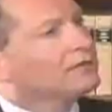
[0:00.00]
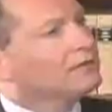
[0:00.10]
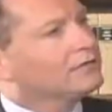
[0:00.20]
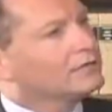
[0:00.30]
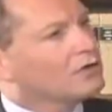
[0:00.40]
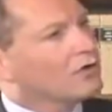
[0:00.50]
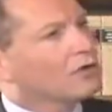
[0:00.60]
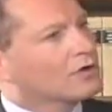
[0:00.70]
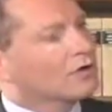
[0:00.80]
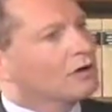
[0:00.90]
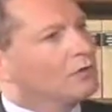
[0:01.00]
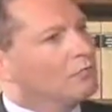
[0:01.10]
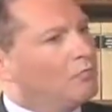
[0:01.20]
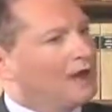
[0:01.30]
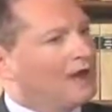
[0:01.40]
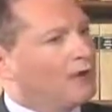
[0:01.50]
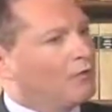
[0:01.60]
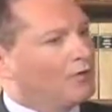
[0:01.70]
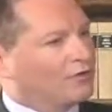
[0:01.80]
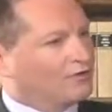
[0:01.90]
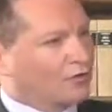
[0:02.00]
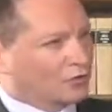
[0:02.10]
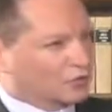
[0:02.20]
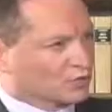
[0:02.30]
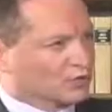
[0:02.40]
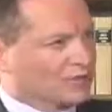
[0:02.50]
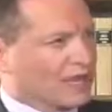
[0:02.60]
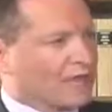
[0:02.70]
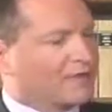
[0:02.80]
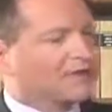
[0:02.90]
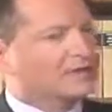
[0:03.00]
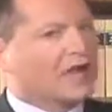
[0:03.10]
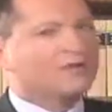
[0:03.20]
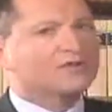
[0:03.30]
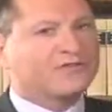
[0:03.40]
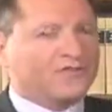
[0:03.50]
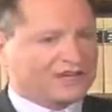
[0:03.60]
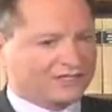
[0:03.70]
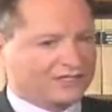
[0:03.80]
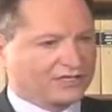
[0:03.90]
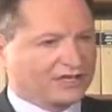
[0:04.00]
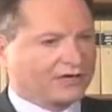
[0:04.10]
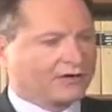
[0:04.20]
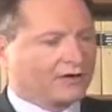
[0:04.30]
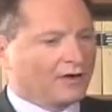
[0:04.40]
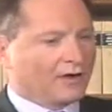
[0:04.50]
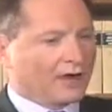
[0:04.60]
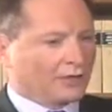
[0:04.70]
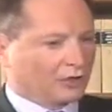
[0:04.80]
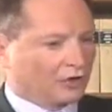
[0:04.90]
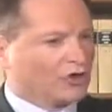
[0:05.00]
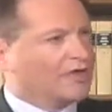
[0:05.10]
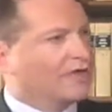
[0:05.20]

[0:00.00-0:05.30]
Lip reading: Let's talk about what the voters were saying, because I was fascinated in looking